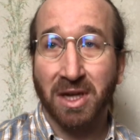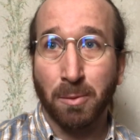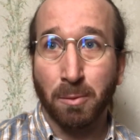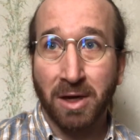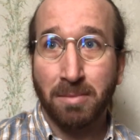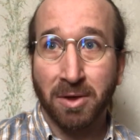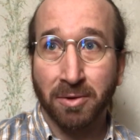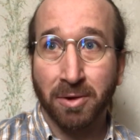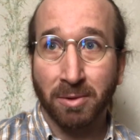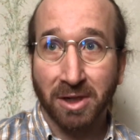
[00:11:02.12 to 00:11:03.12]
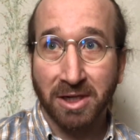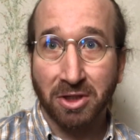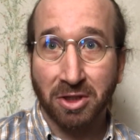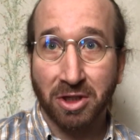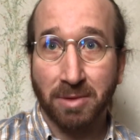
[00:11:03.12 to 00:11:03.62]
on rebuilding
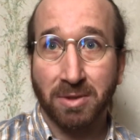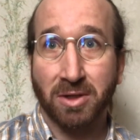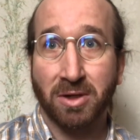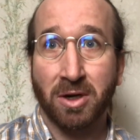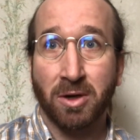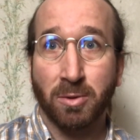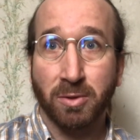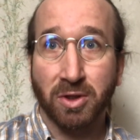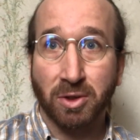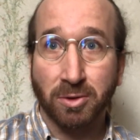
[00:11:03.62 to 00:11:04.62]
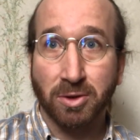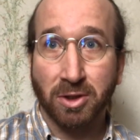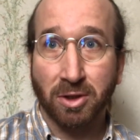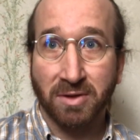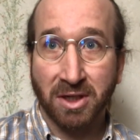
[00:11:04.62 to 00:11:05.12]
relationships with social
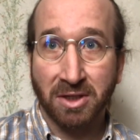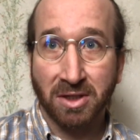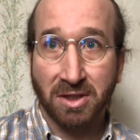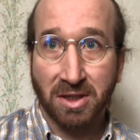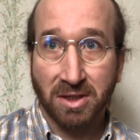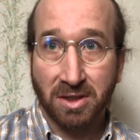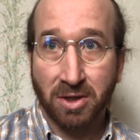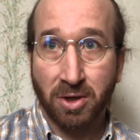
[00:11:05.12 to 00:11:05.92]
service agencies,